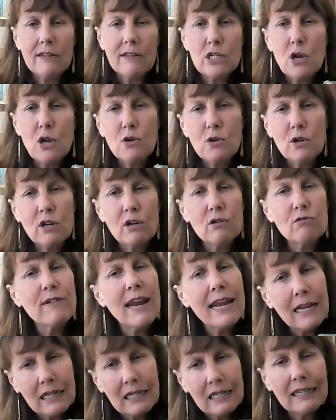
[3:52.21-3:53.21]
And so,
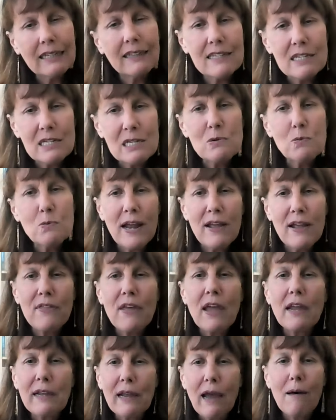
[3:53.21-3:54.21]
correctly, this is where
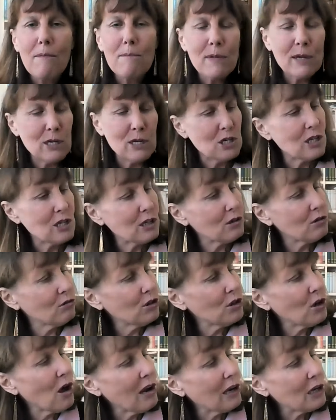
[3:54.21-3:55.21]
they come into the
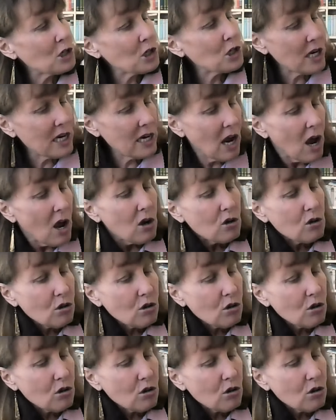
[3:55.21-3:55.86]
chronology